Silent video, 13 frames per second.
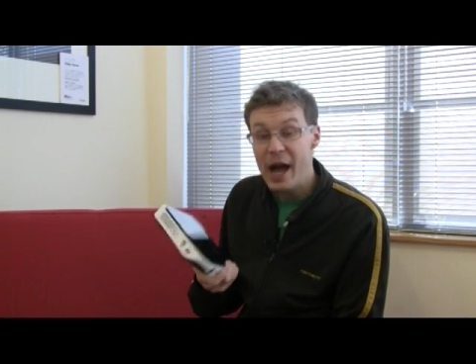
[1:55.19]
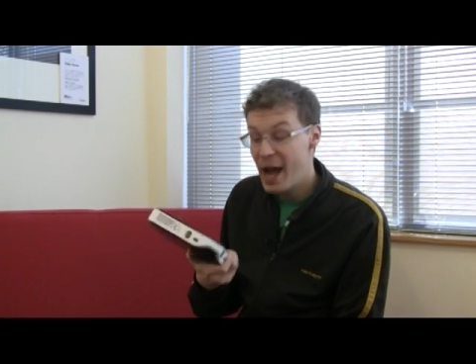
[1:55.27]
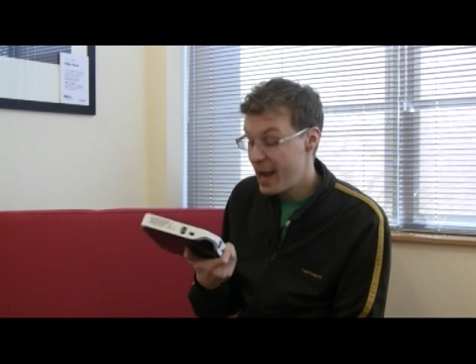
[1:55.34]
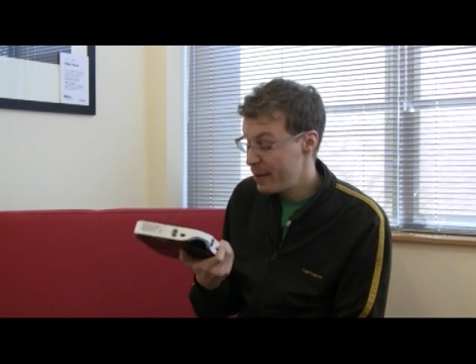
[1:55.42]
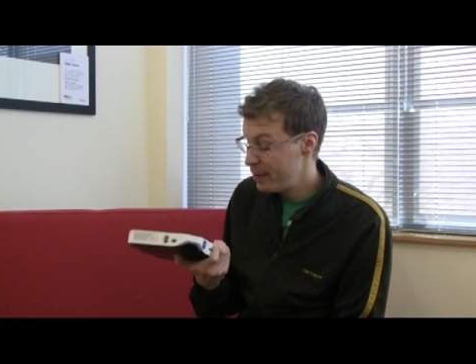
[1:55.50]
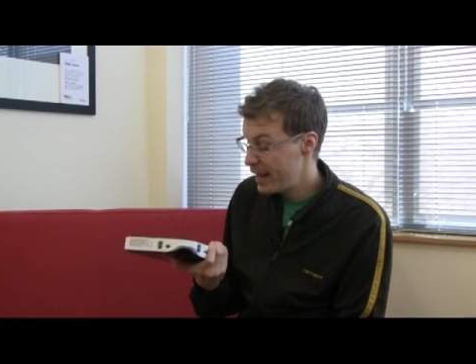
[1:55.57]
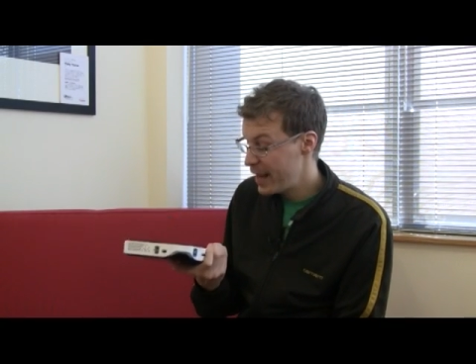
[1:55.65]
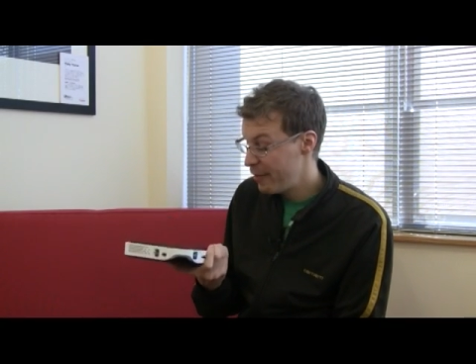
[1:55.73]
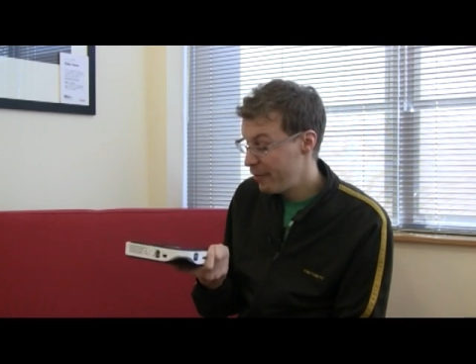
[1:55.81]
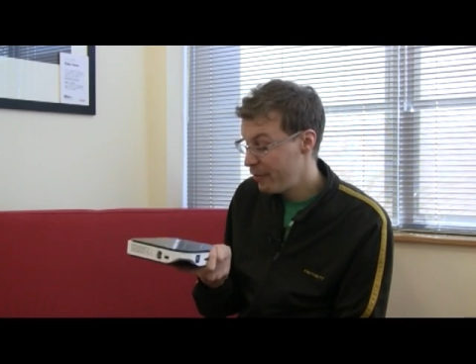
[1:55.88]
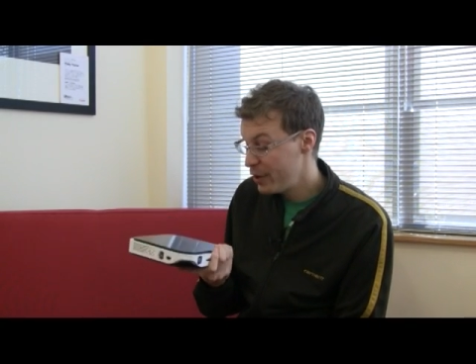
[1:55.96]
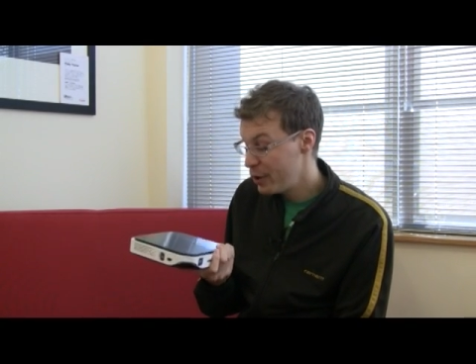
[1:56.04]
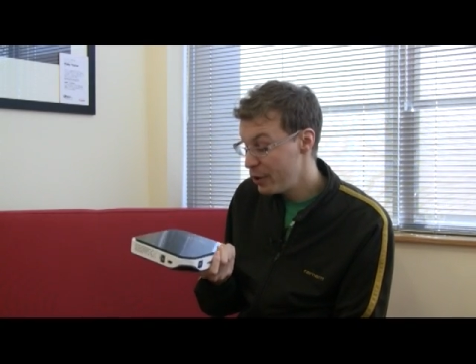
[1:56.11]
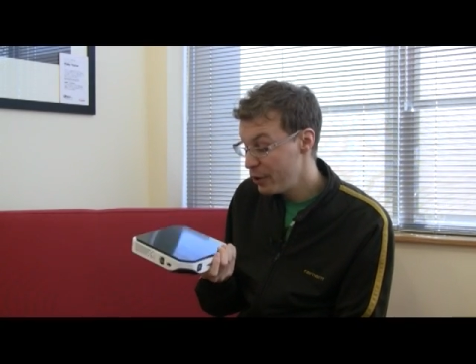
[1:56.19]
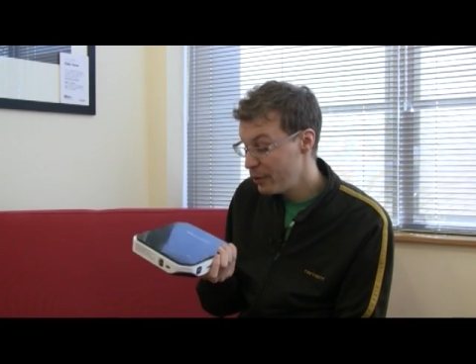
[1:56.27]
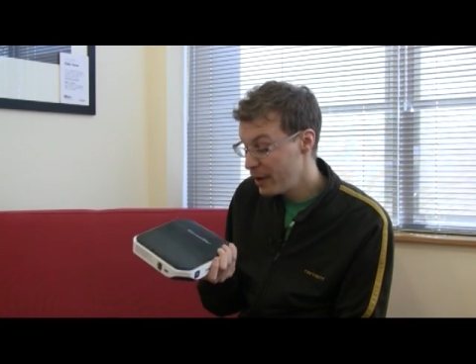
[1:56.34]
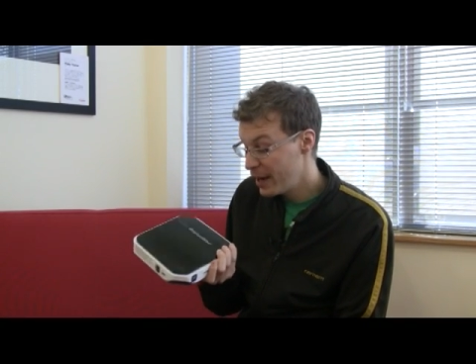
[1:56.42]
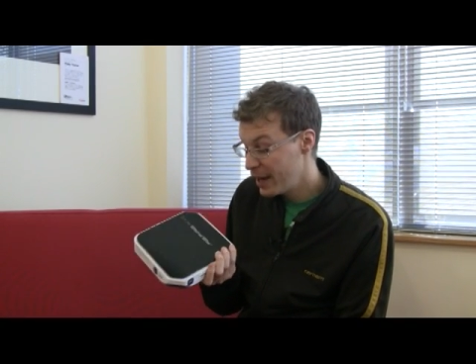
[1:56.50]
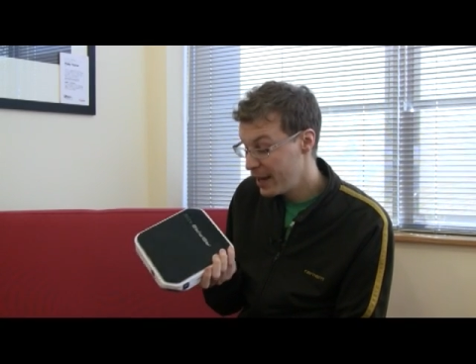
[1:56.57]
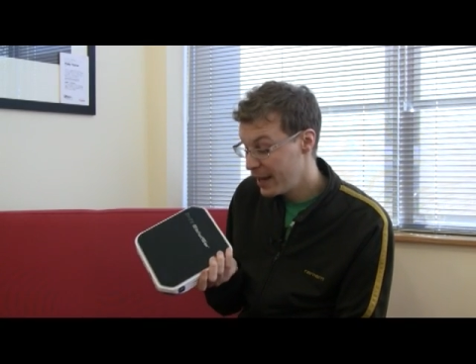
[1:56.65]
If you
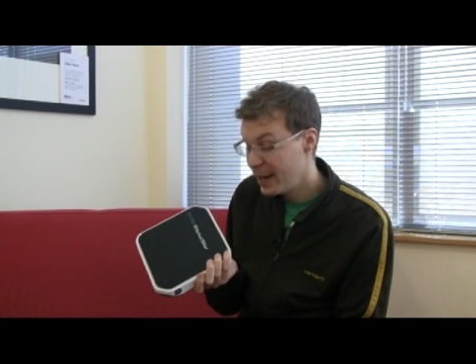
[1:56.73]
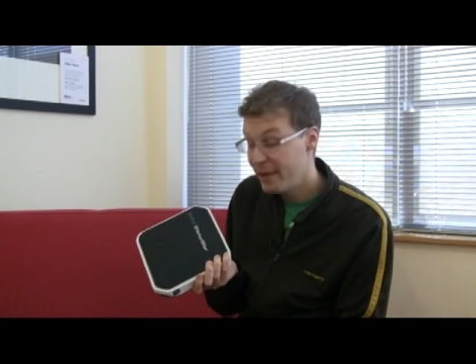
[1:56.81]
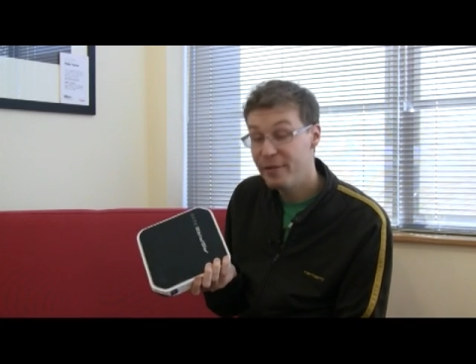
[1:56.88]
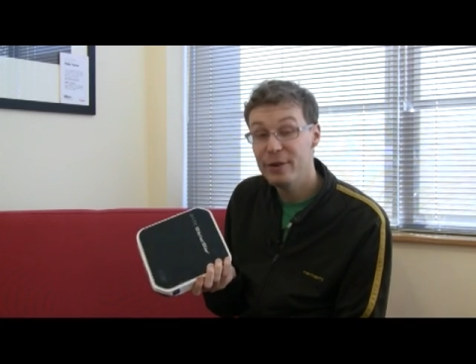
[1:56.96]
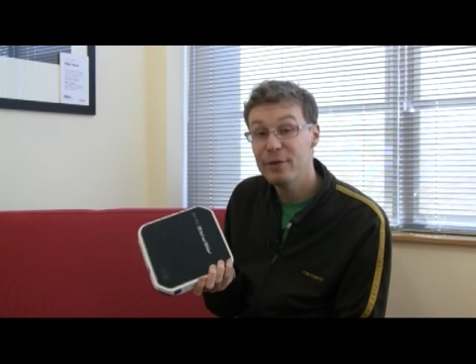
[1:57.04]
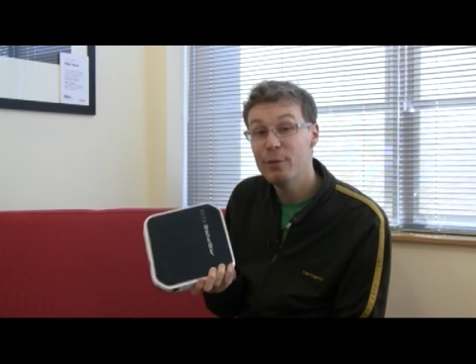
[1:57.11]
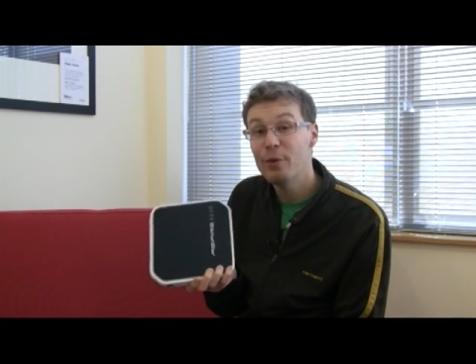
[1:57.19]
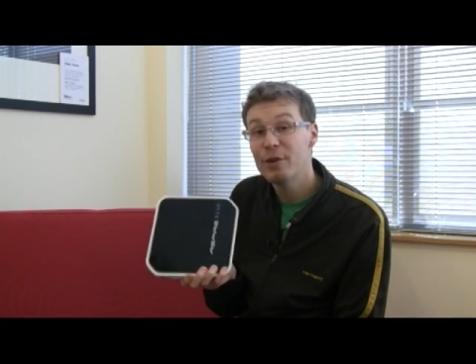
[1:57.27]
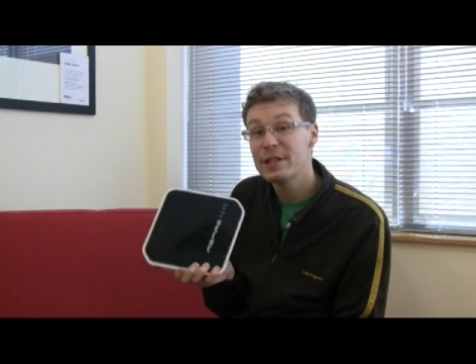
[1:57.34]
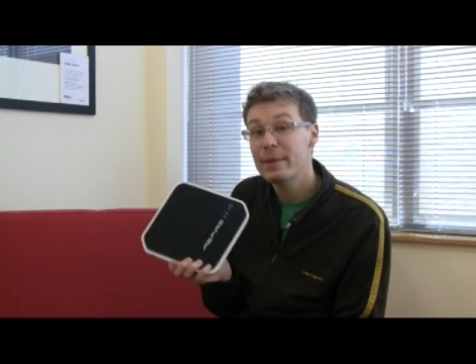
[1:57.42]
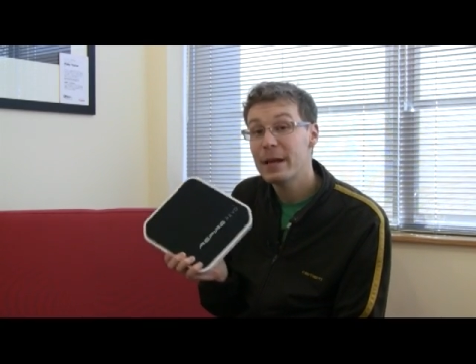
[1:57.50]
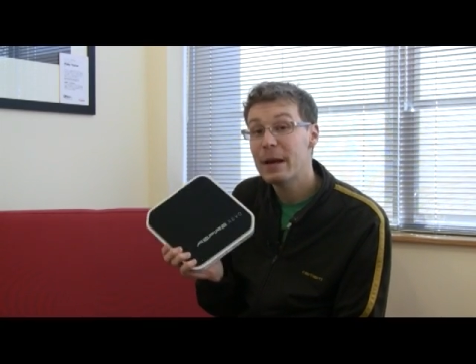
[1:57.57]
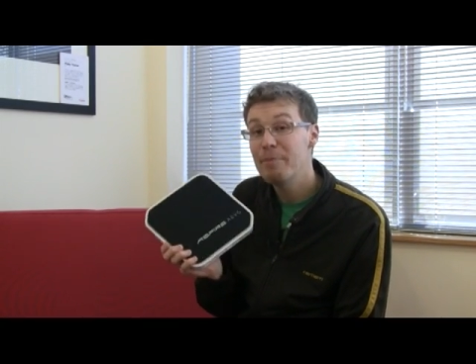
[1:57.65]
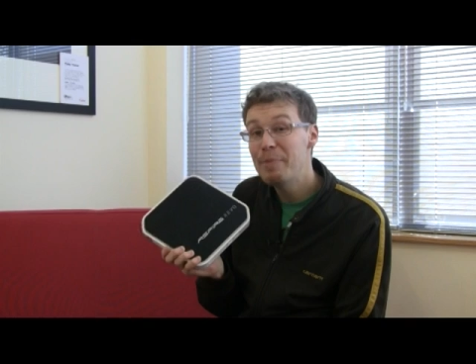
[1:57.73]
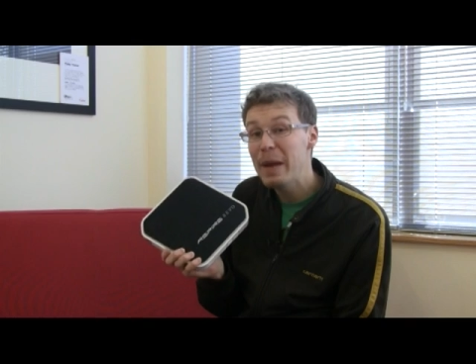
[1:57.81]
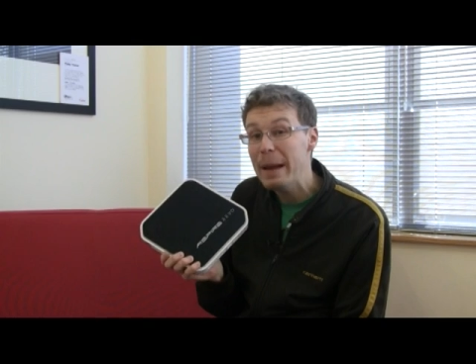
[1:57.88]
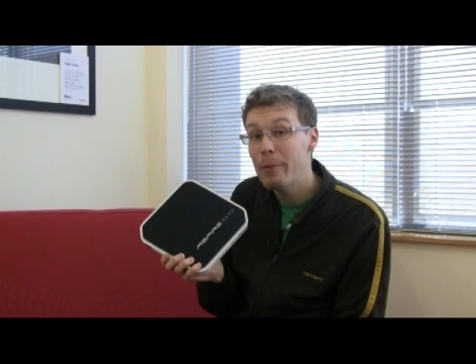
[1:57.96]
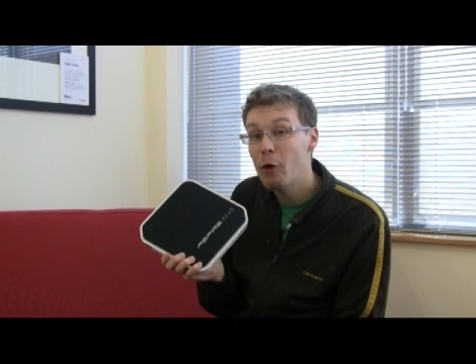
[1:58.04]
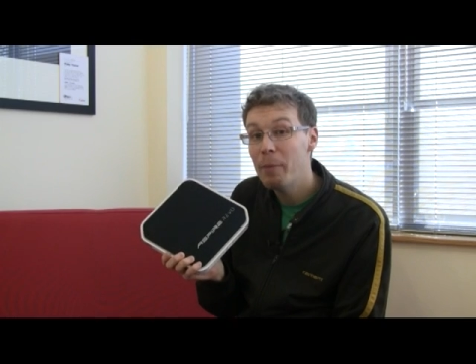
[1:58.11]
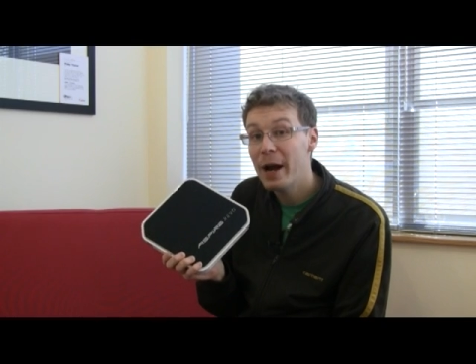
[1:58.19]
want something a
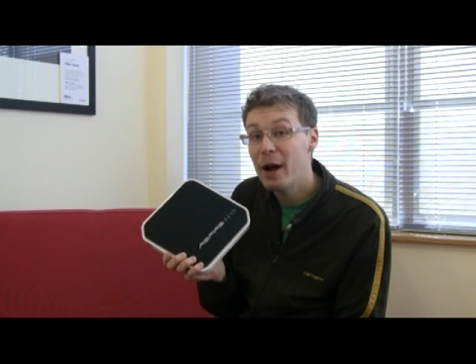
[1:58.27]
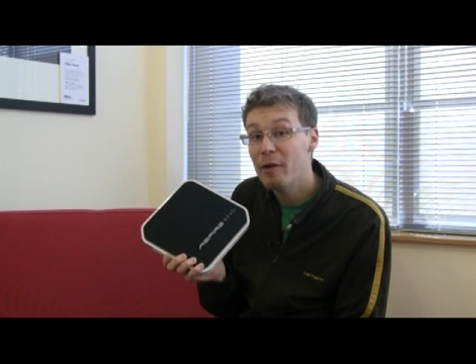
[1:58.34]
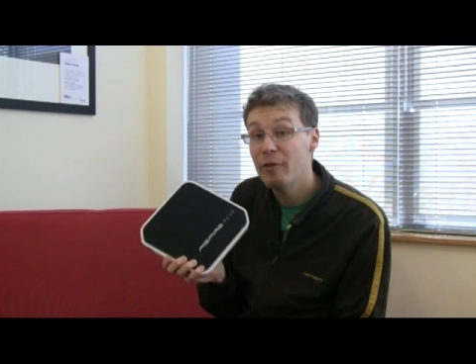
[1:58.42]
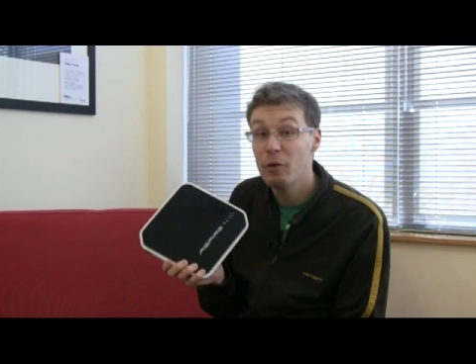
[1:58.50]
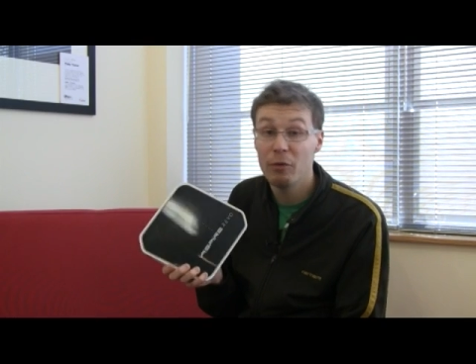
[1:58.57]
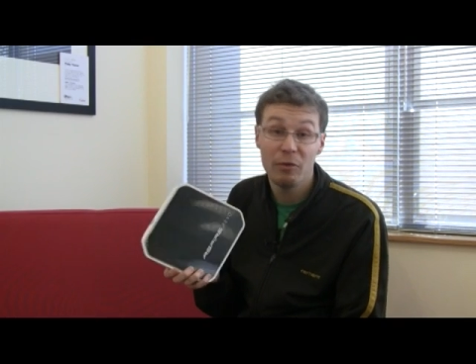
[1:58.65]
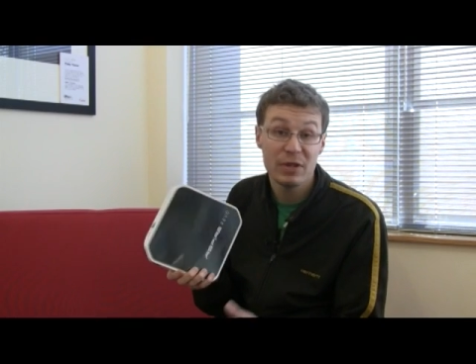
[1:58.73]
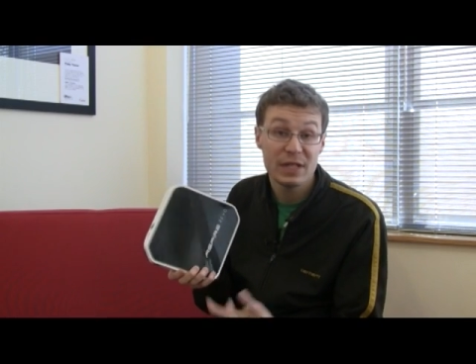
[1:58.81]
bit more powerful,